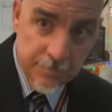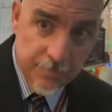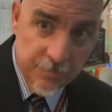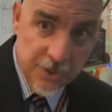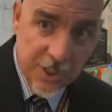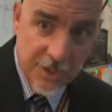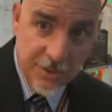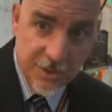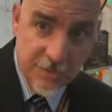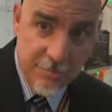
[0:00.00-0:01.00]

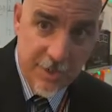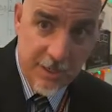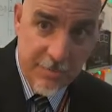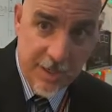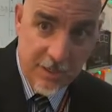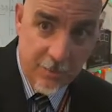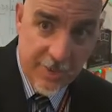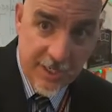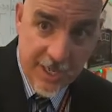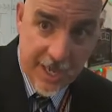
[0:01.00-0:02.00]
Cellos, middle metal,
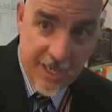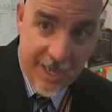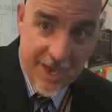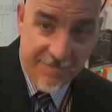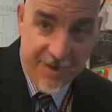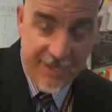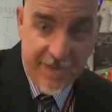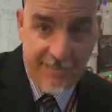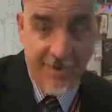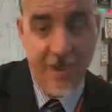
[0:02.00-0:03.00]
ring dot, half on,
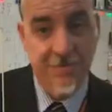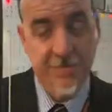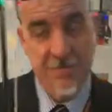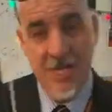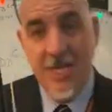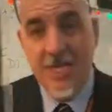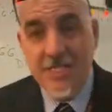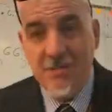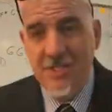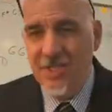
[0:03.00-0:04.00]
half off.
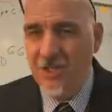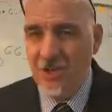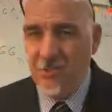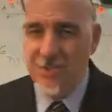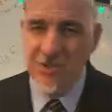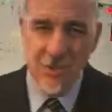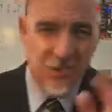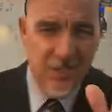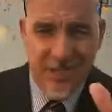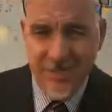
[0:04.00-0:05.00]
Somebody said, Mr.
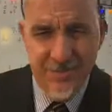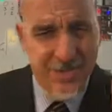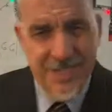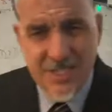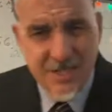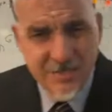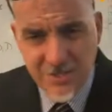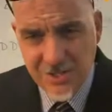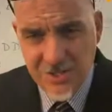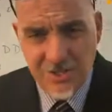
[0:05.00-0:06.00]
Cole, everything's different
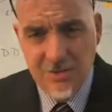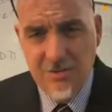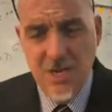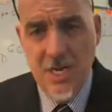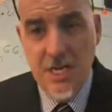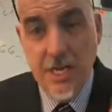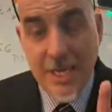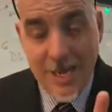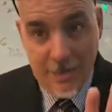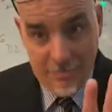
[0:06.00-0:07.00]
this year.
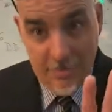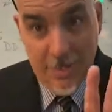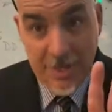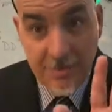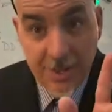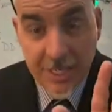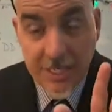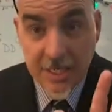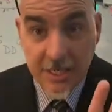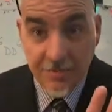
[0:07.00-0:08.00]
Yeah. Everything
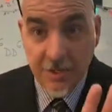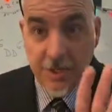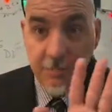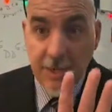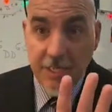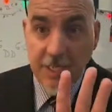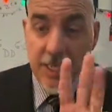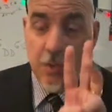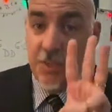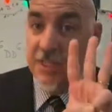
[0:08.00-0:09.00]
is different, but
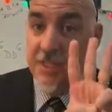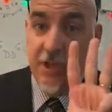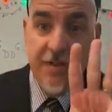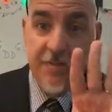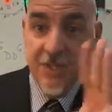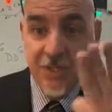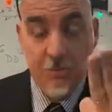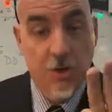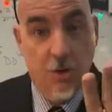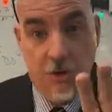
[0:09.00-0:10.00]
we still have these
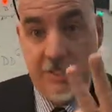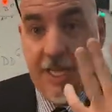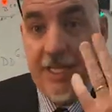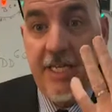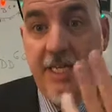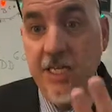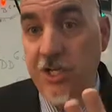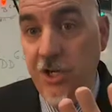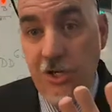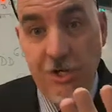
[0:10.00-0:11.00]
three goals. At the end of the
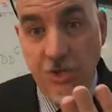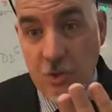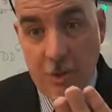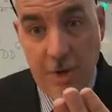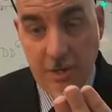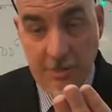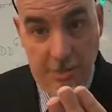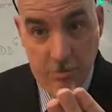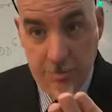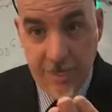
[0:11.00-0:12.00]
year, here's where I want to be.
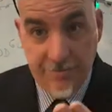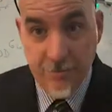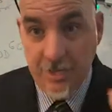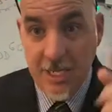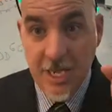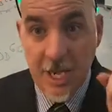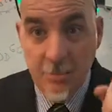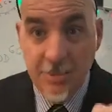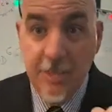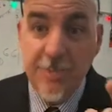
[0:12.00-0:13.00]
Repeat after me.
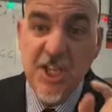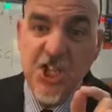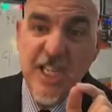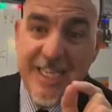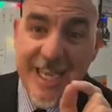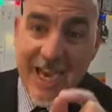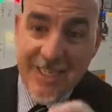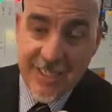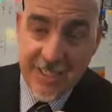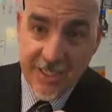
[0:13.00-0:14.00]

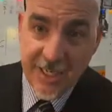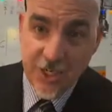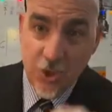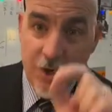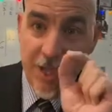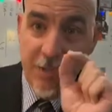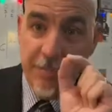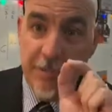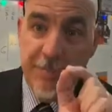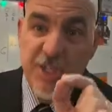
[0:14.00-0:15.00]
PPGTIT. Say it, go.
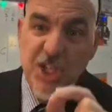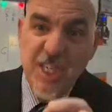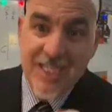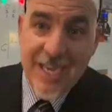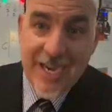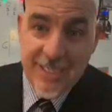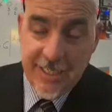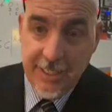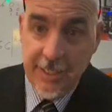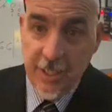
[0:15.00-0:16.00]

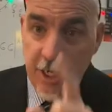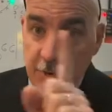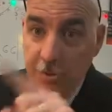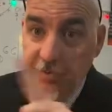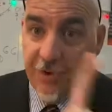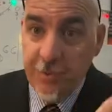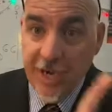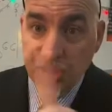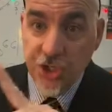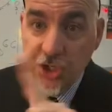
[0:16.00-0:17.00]
PPGTIT. Perfect
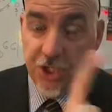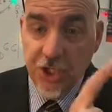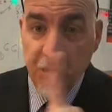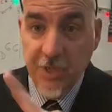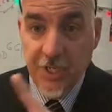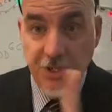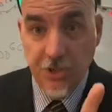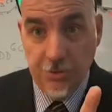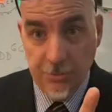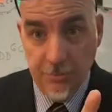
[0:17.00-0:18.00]
posture, good tone, in
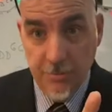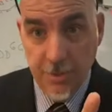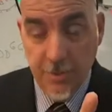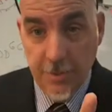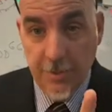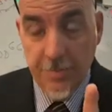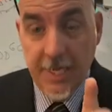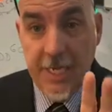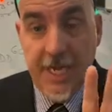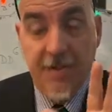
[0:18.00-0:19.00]
tune.
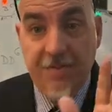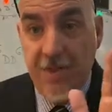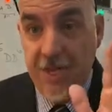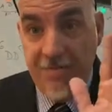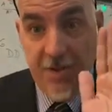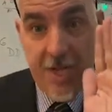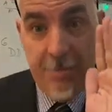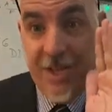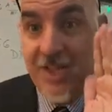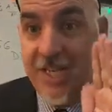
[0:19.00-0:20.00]
If
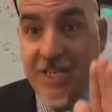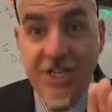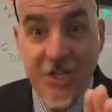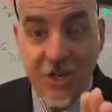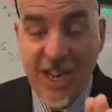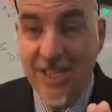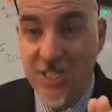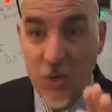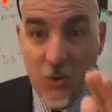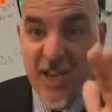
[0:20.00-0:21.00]
by the end of the year, guys,
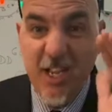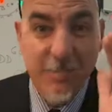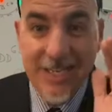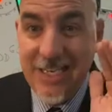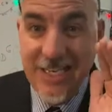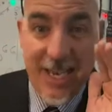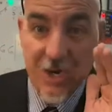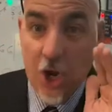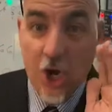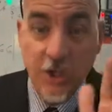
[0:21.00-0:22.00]
we can be hitting on
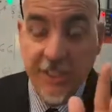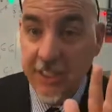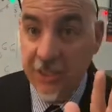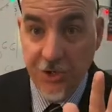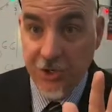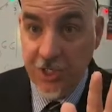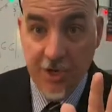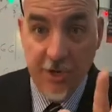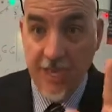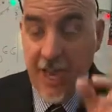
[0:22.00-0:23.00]
all cylinders
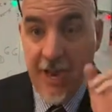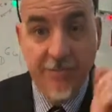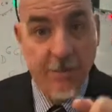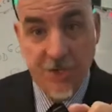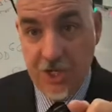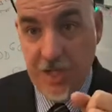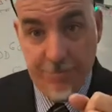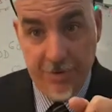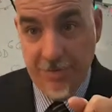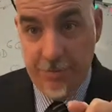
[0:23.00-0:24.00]
there. Everyone's going to have
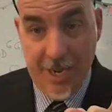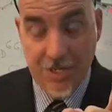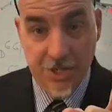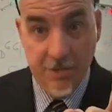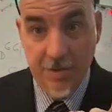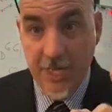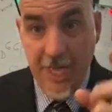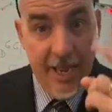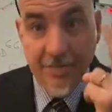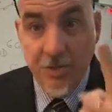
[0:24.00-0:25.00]
perfect posture.
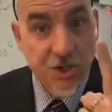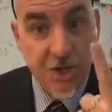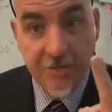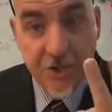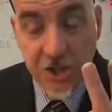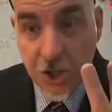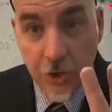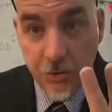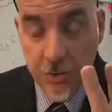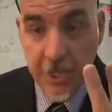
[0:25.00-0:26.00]
Everyone's going to have good
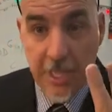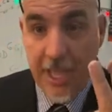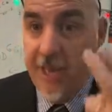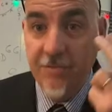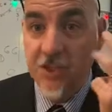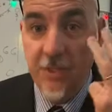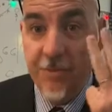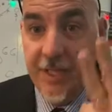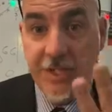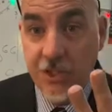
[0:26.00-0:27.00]
tone, and everyone's going to
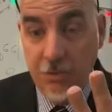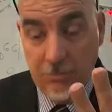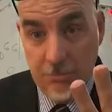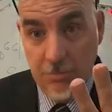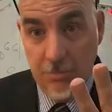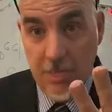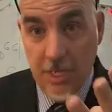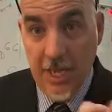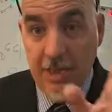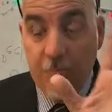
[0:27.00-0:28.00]
play in tune.
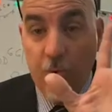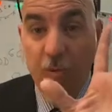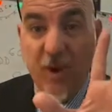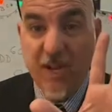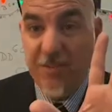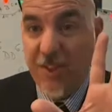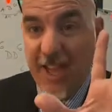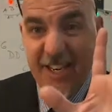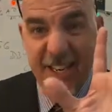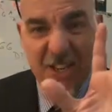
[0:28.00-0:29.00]
If we're ready for
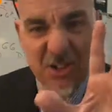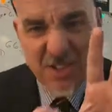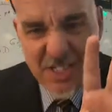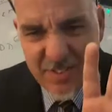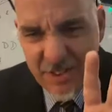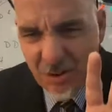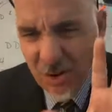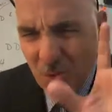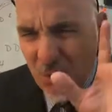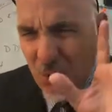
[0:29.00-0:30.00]
that next year in 7th grade,
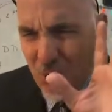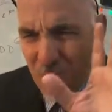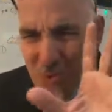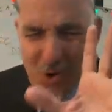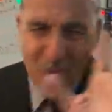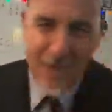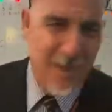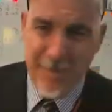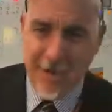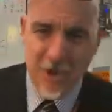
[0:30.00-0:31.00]
are we going to
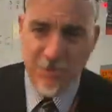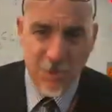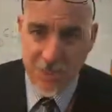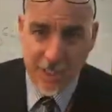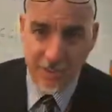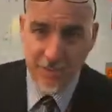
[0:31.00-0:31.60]
make good music?